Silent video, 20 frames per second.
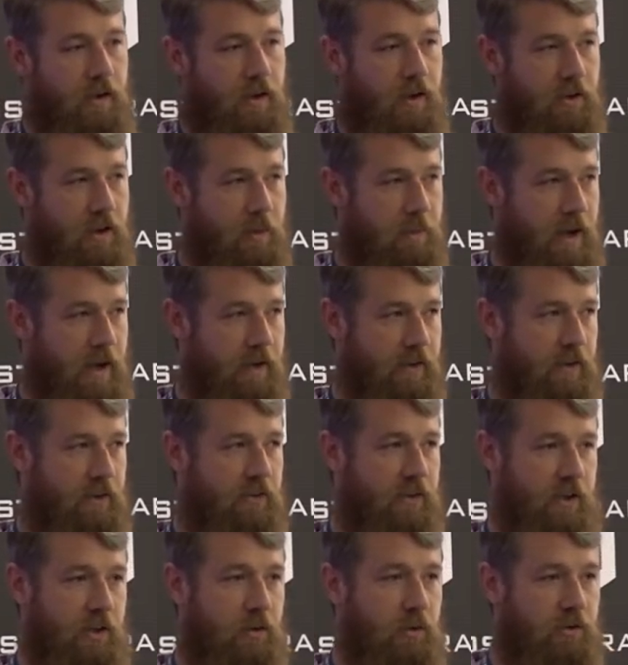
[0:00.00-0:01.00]
On the back of that
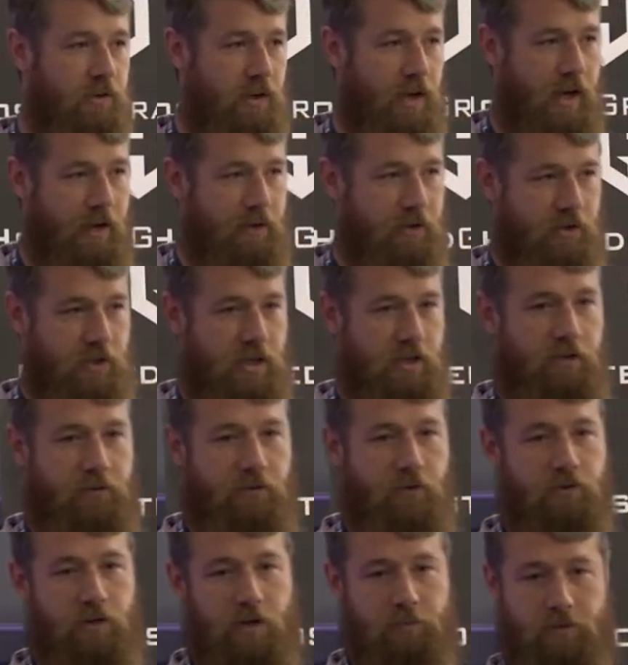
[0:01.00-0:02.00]
sticker was an Irish
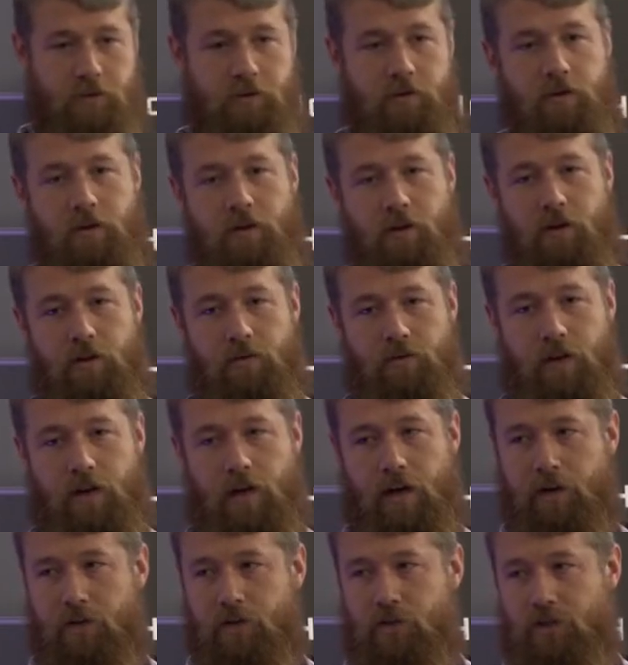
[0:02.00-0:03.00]
telephone number.
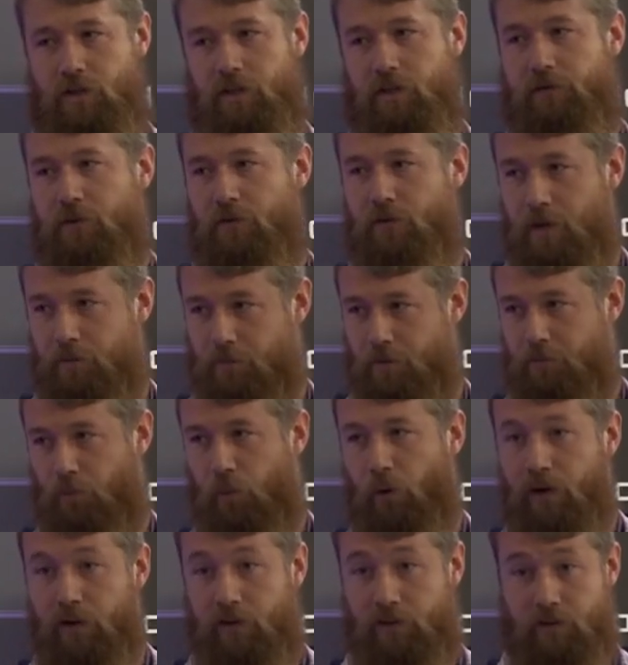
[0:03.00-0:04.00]
That Irish telephone number
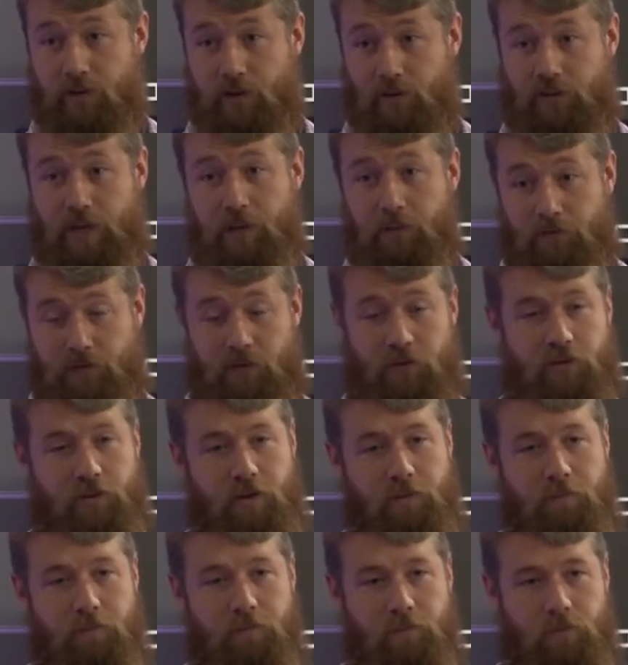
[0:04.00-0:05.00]
points to the same
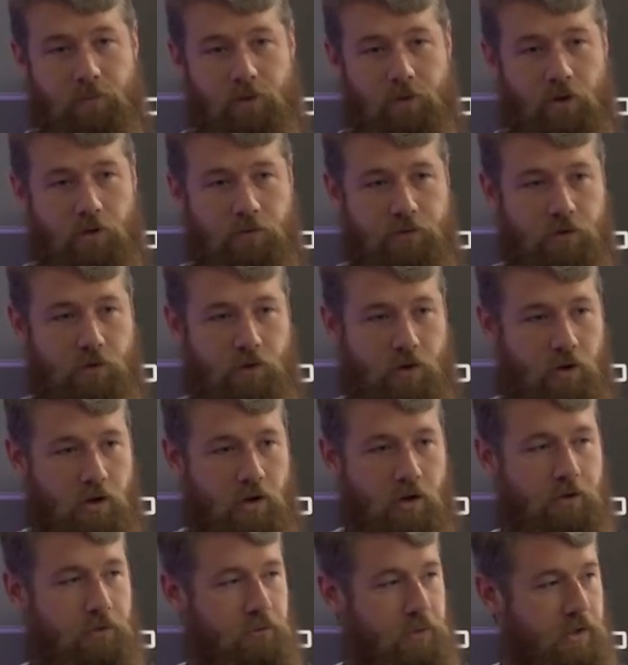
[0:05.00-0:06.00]
system. So if you
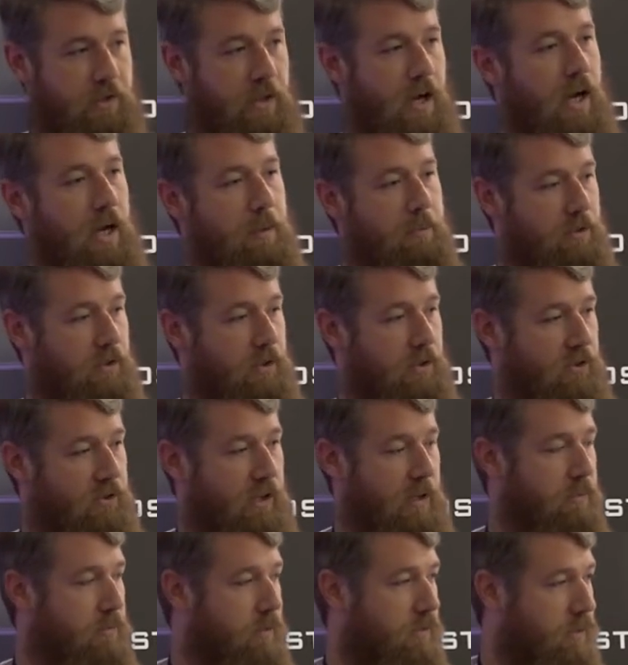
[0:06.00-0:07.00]
call three times, you get the
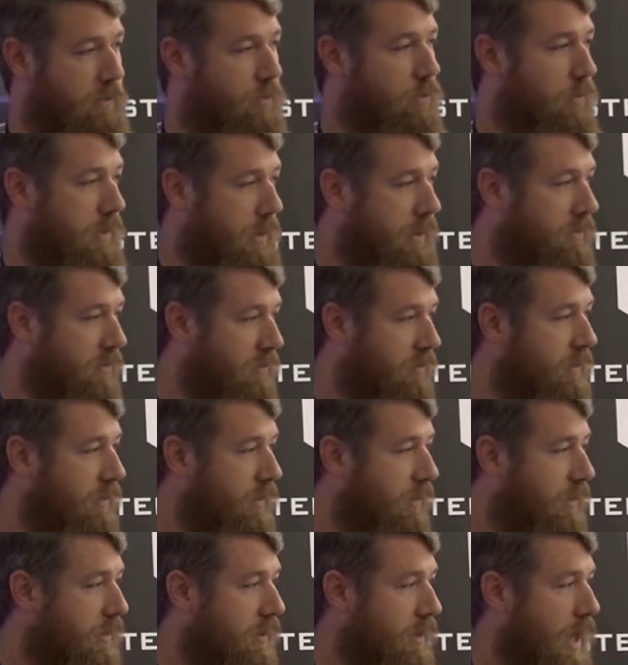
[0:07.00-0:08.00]
same three recordings.
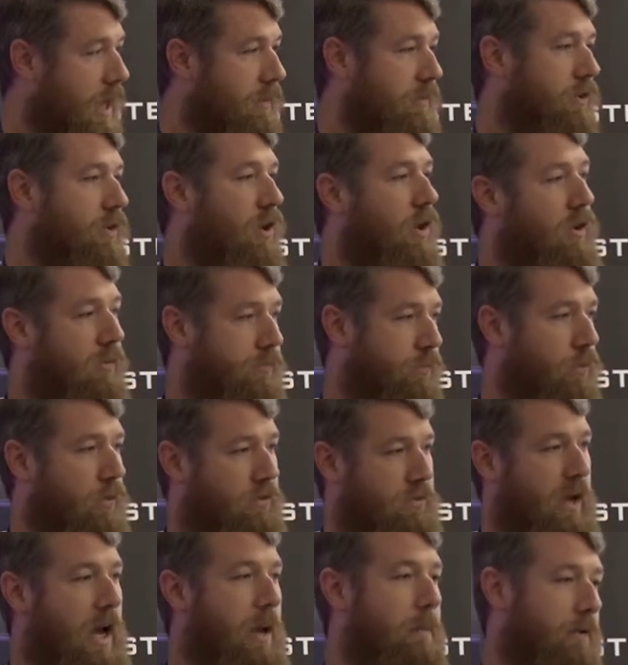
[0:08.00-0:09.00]
And if you call a
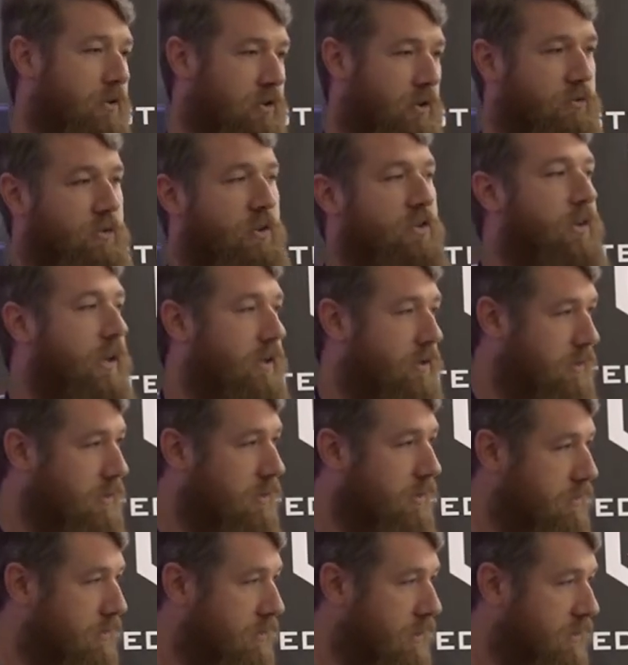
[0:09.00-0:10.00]
fourth time, it'll just recycle
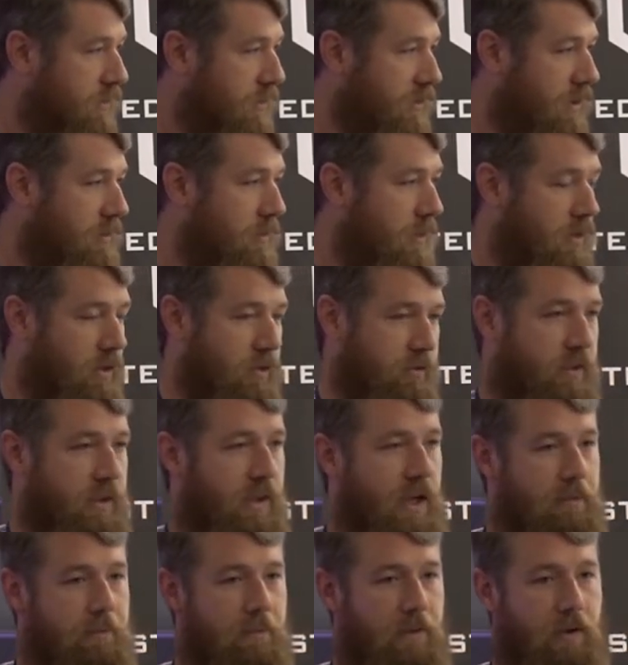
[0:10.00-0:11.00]
you through the system all over
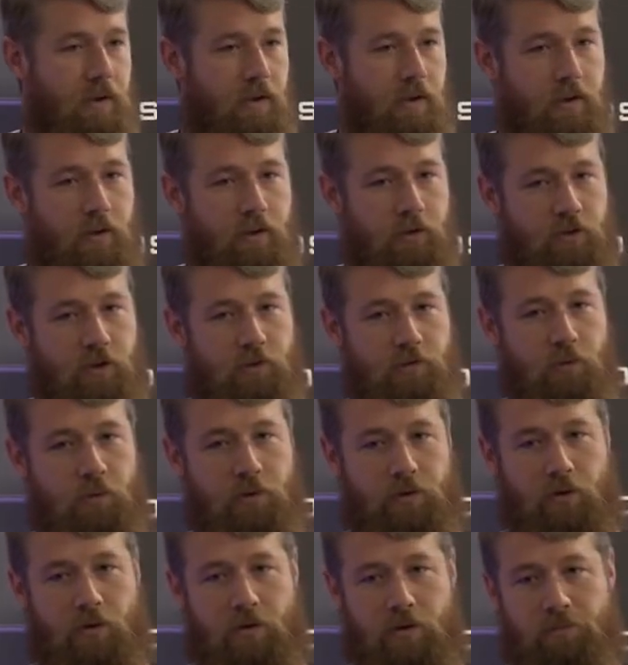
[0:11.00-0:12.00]
again. So if you
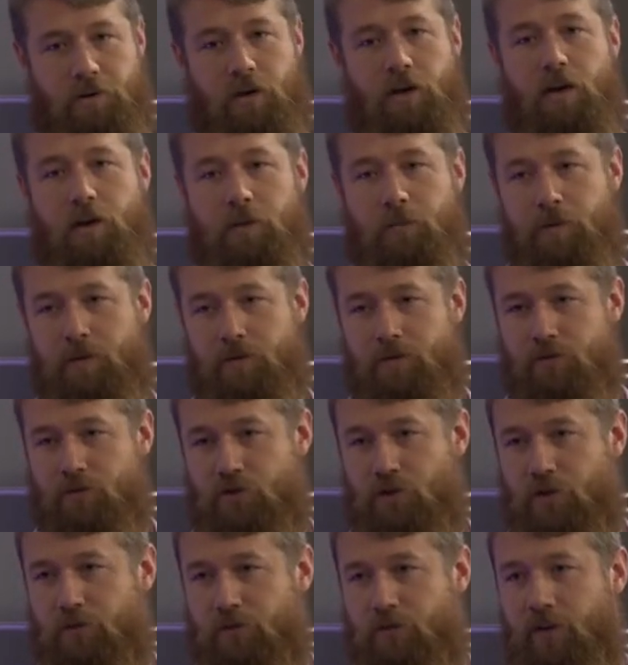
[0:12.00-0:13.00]
want to go to the pub and
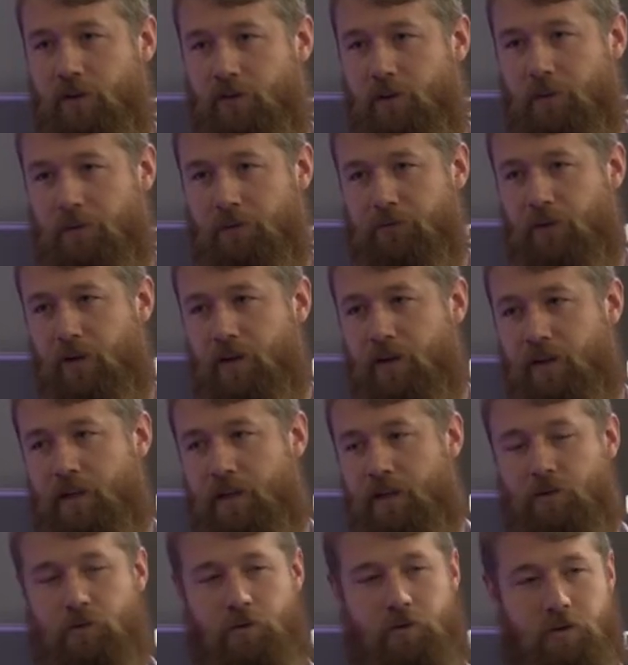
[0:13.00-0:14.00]
show your friends something
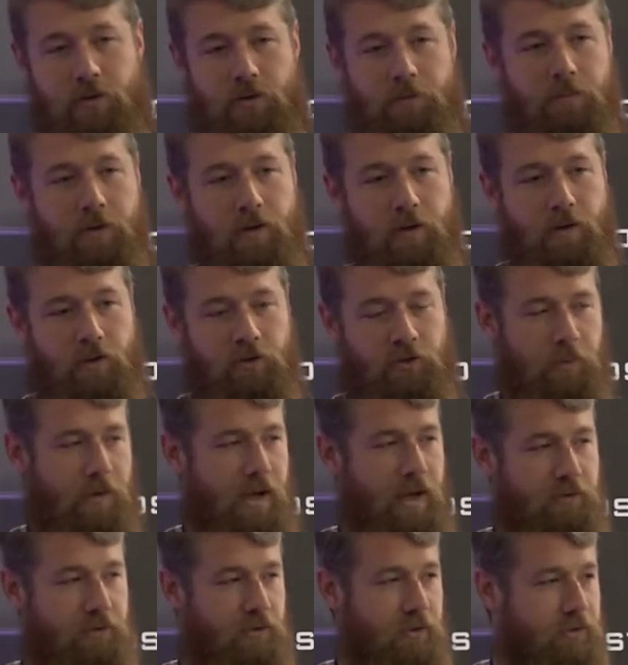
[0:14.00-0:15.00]
funny, or
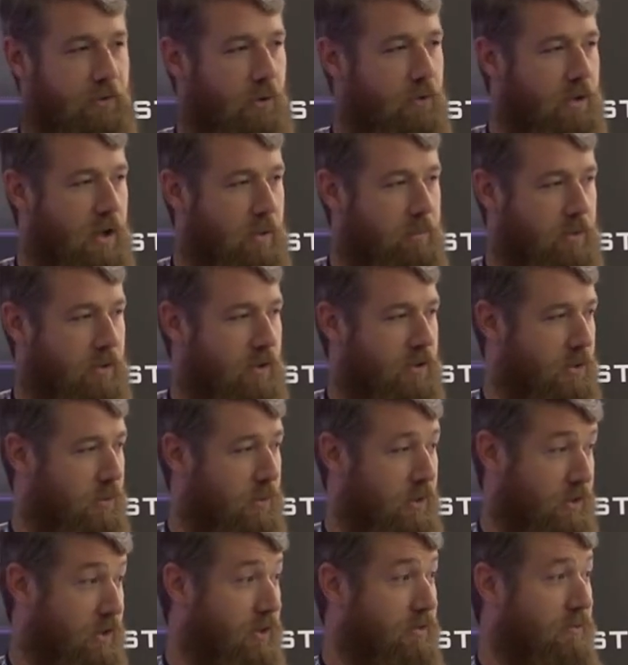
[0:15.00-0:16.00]
someone asks for your phone number and you
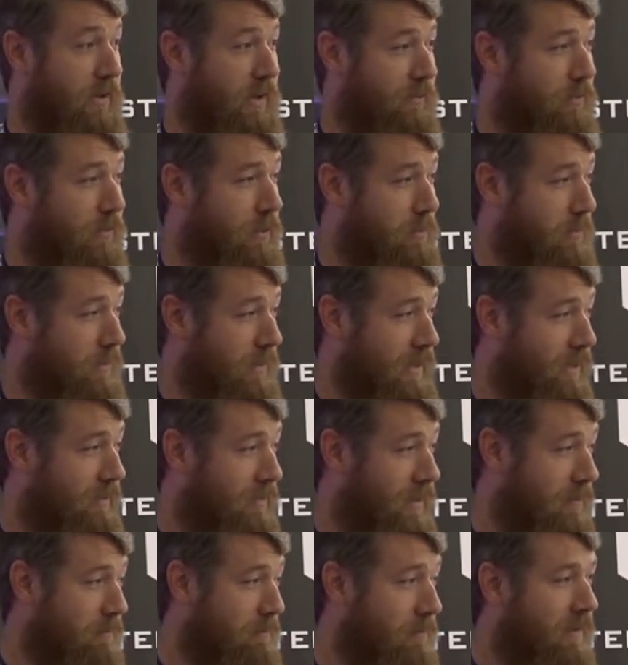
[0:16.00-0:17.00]
want a good fake phone number to
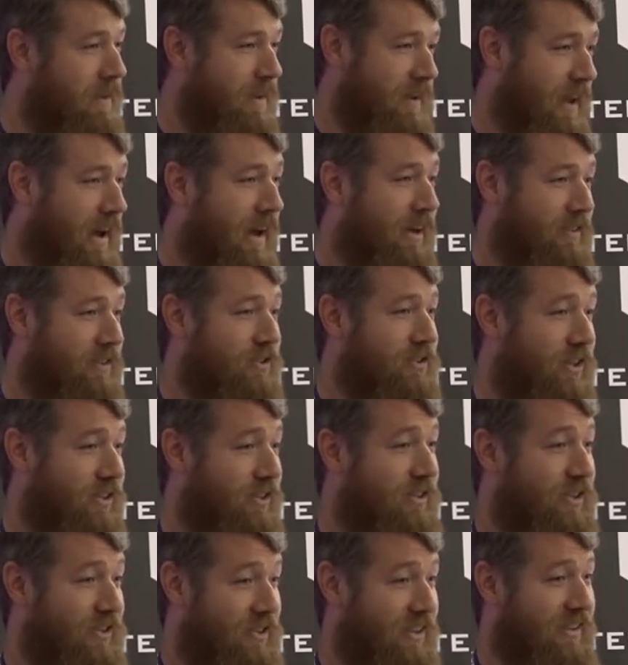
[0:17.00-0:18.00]
give them, I
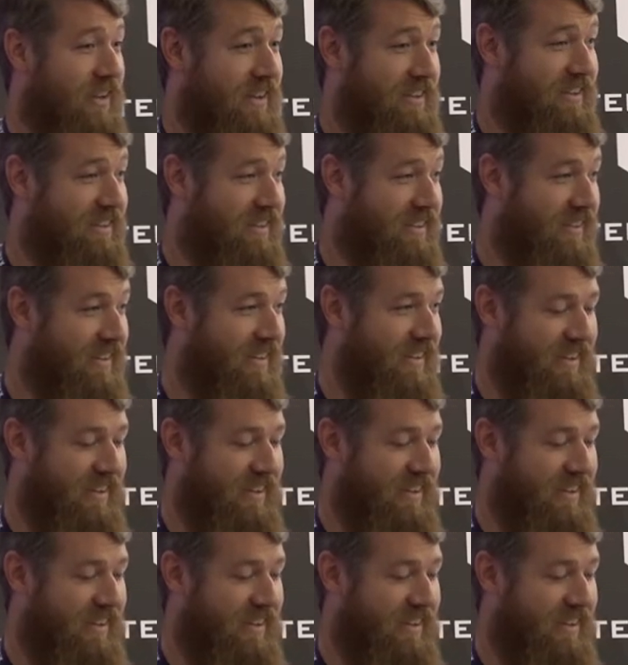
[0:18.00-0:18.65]
suggest using this.